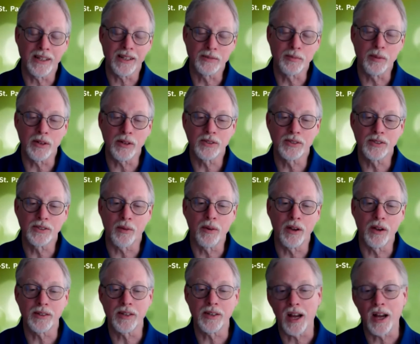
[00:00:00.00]
to, as much as I
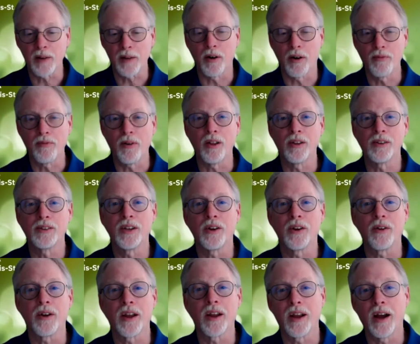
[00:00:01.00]
want to talk about
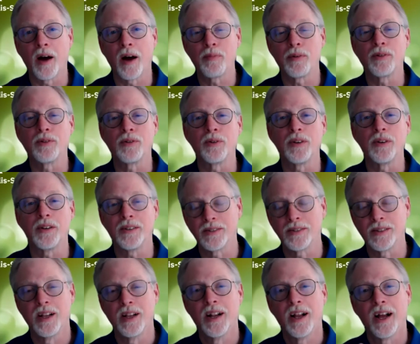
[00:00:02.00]
volunteering opportunities,
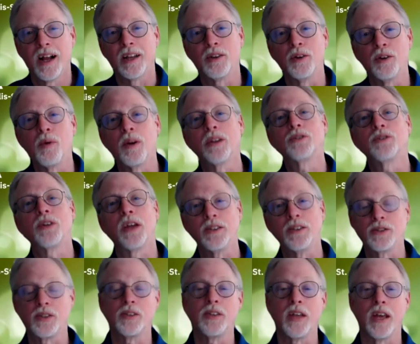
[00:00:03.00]
I do want to
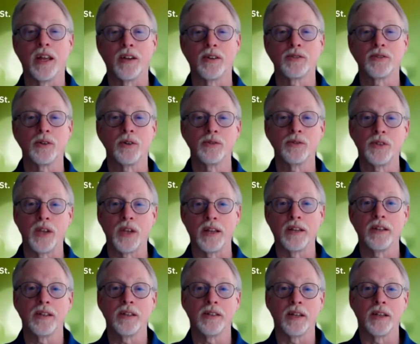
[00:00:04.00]
change the tenor. So
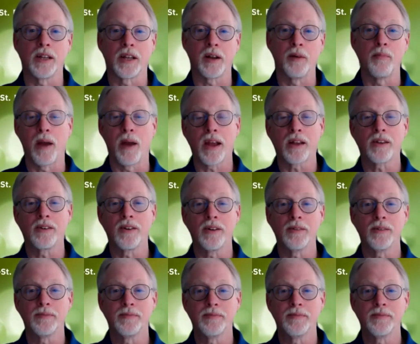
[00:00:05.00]
Jen, can we come back to you?